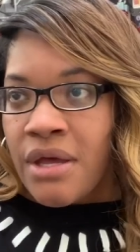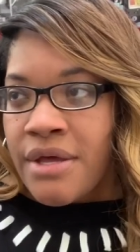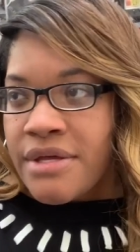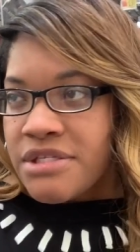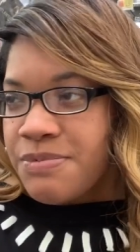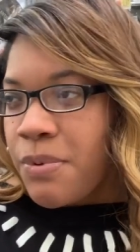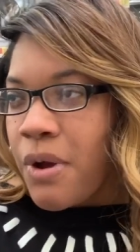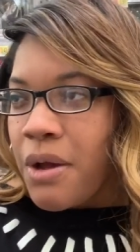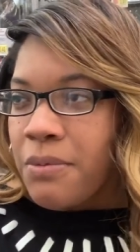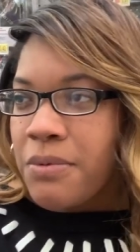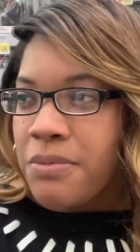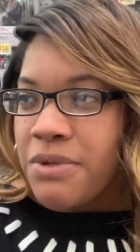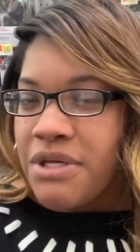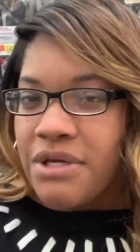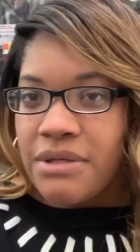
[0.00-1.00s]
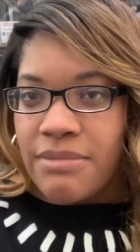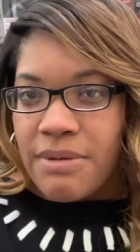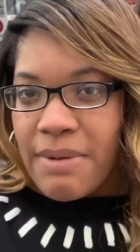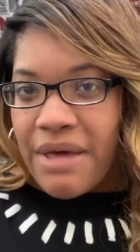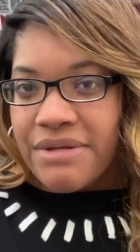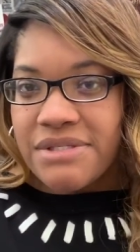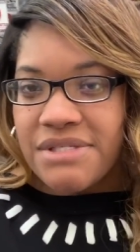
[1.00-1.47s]
It's probably gonna be
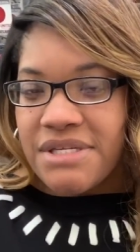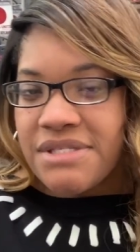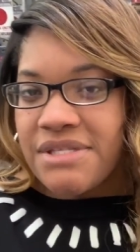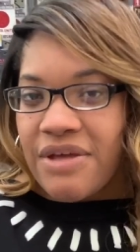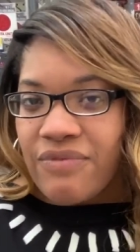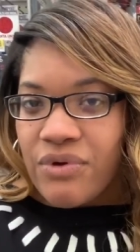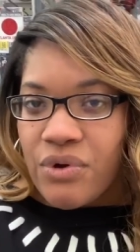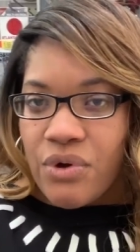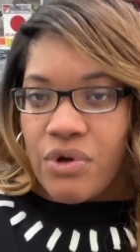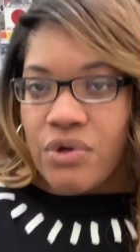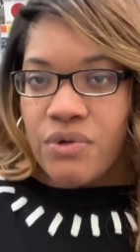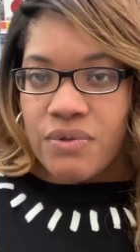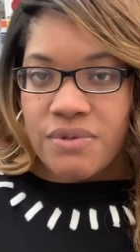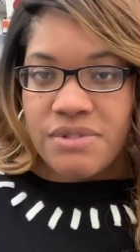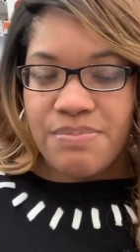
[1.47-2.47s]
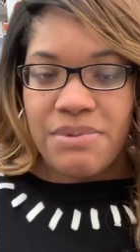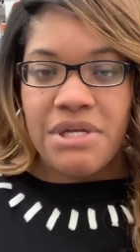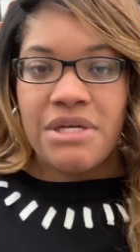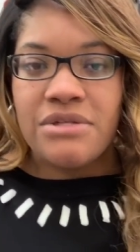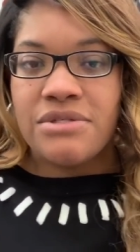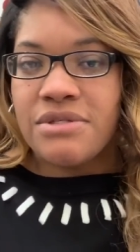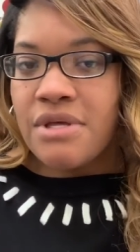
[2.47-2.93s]
about 6-7 girls
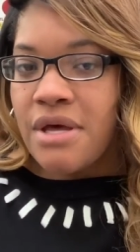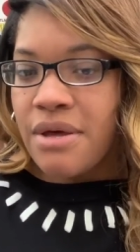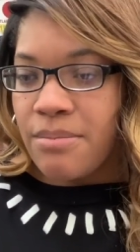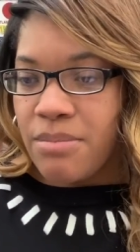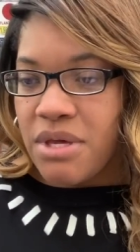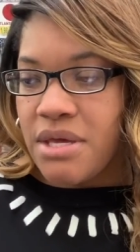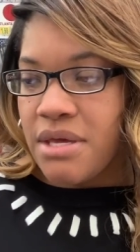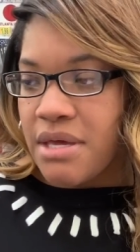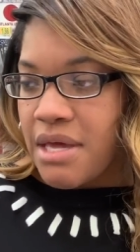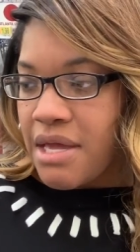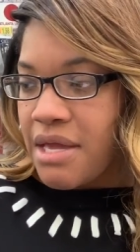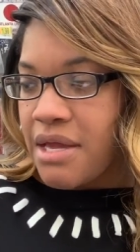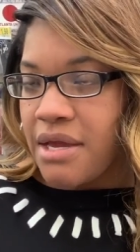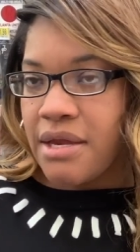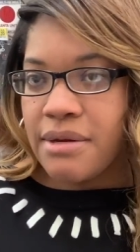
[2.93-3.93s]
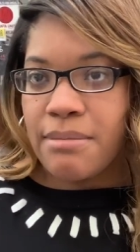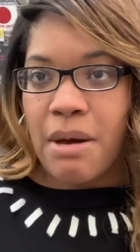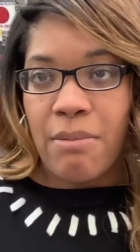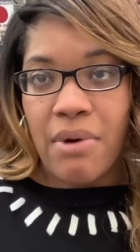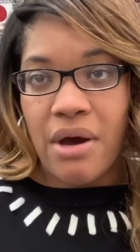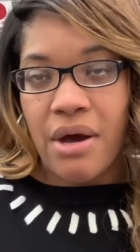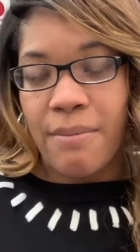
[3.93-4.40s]
plus me and my
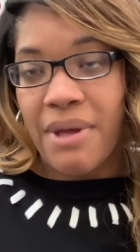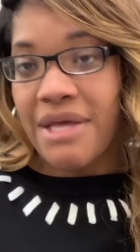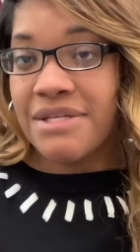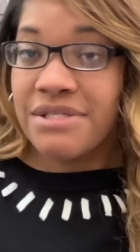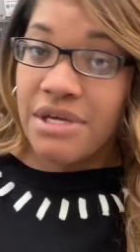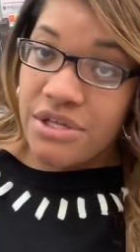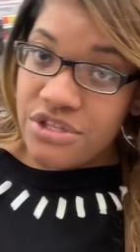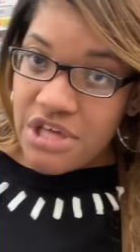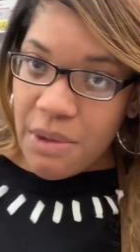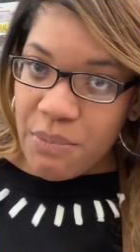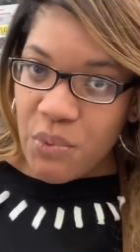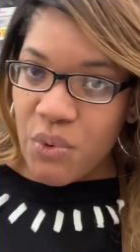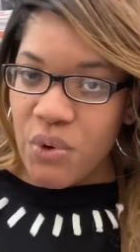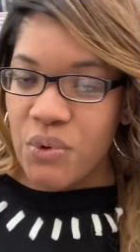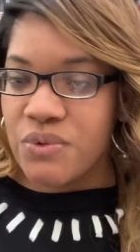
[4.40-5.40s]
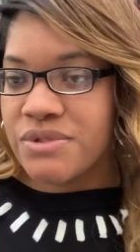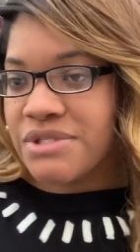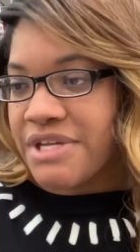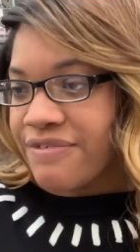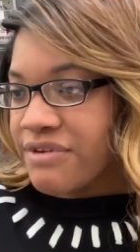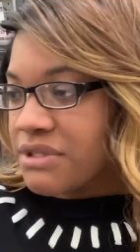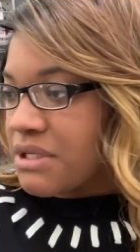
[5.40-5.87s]
mom as chaperones
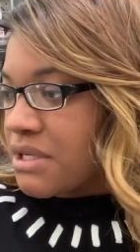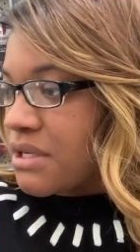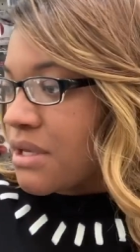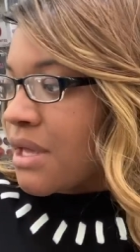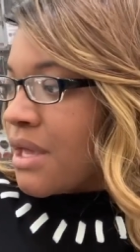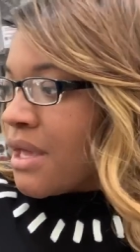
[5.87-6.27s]
and everything.